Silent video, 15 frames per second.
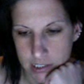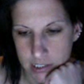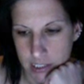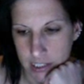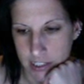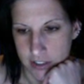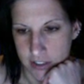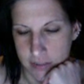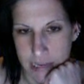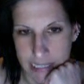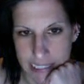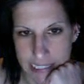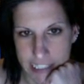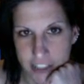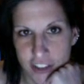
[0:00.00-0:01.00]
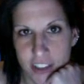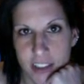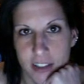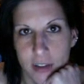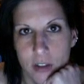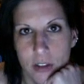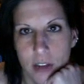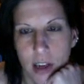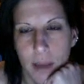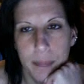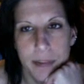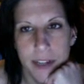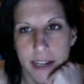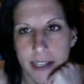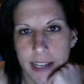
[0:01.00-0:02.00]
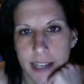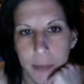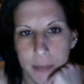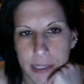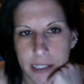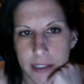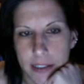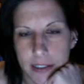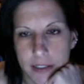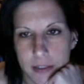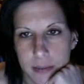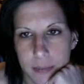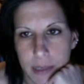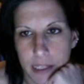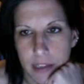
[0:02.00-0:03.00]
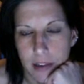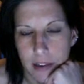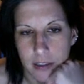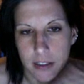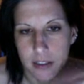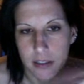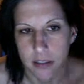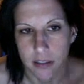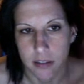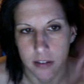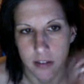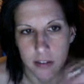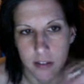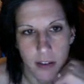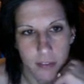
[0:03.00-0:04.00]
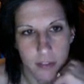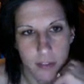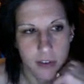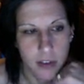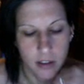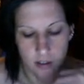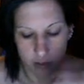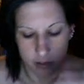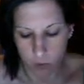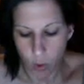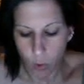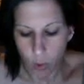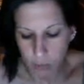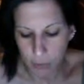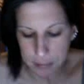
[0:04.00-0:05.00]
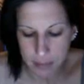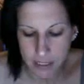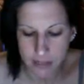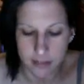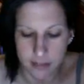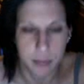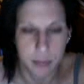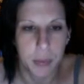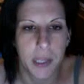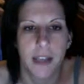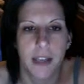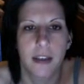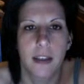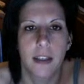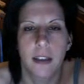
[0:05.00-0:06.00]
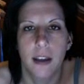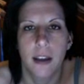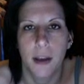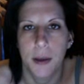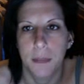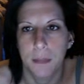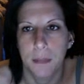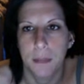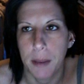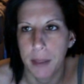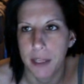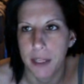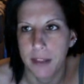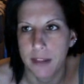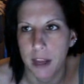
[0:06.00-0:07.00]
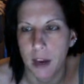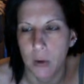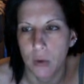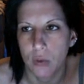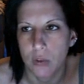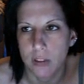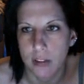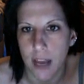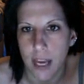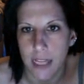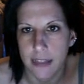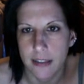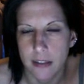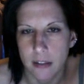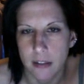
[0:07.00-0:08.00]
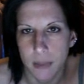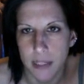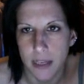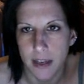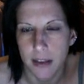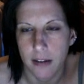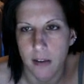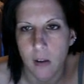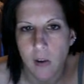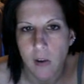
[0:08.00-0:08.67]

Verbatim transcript: it's just my kitchen is upside down because my garden is still downstairs. So hopefully I'm going to get this planted, um, my plants outside this weekend